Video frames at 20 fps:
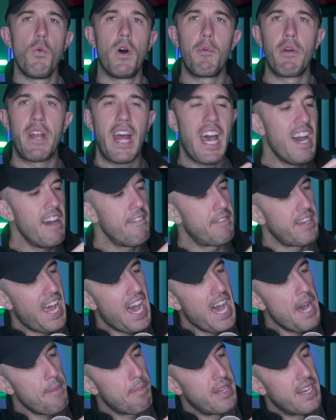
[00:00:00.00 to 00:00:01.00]
what would have to
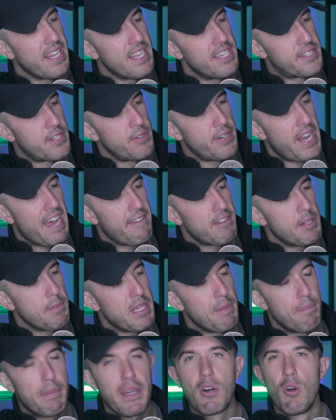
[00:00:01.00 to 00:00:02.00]
happen is there'd have to
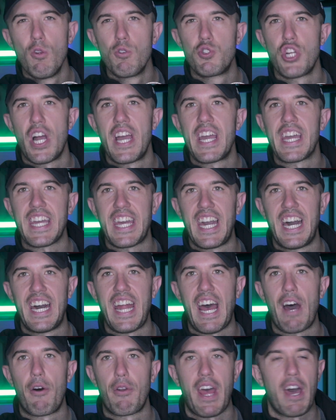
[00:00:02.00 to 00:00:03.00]
be a big old giant
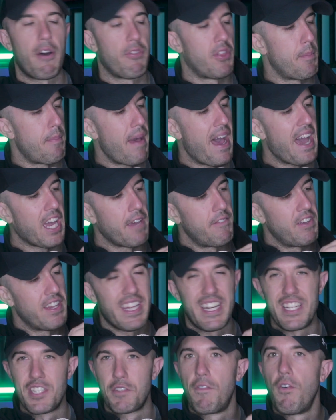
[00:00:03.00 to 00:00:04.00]
cutout out the back of it
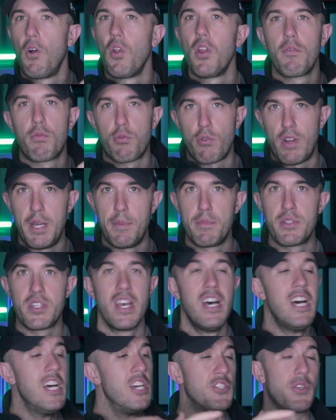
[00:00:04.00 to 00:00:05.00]
that is full of ribs
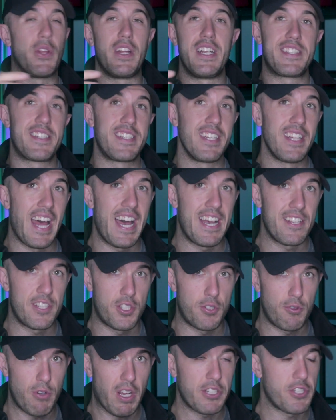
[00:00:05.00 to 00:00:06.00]
so that it still has
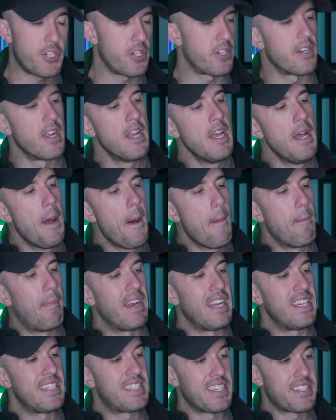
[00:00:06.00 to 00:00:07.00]
structure,
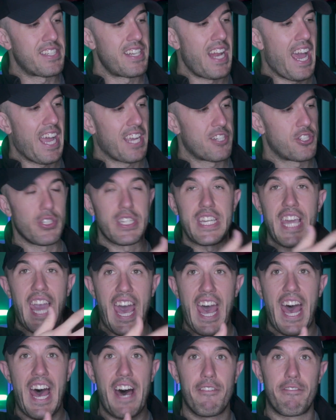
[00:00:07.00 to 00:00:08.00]
but it doesn't actually
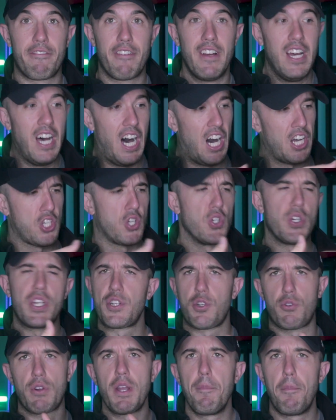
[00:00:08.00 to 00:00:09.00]
have a
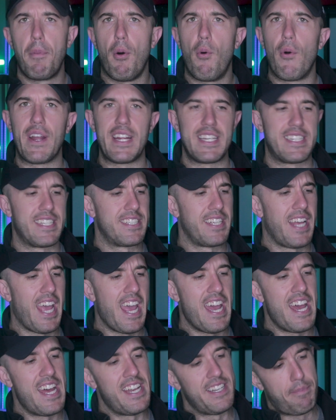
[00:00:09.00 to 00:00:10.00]
good grip point.
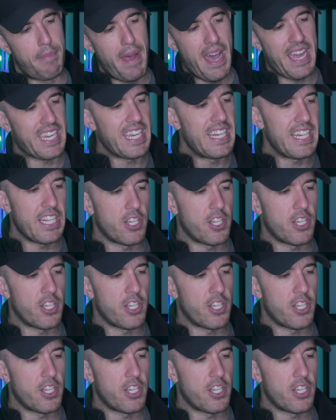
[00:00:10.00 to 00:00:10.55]
And back in